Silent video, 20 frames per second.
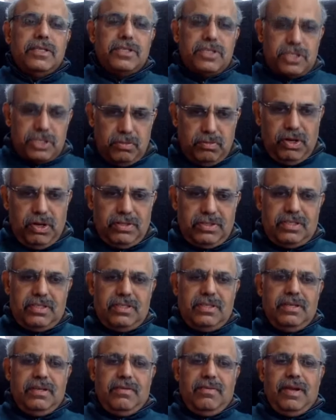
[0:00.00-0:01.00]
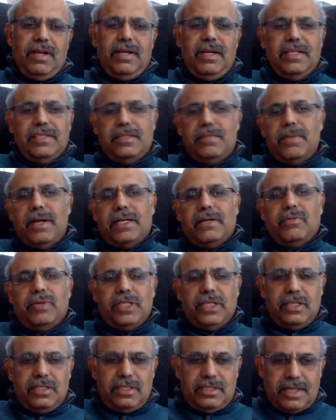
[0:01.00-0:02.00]
stimulus, right? Doesn't matter
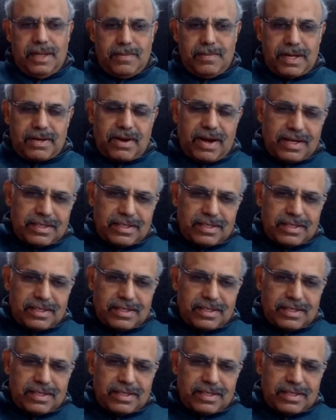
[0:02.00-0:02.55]
whether Democrats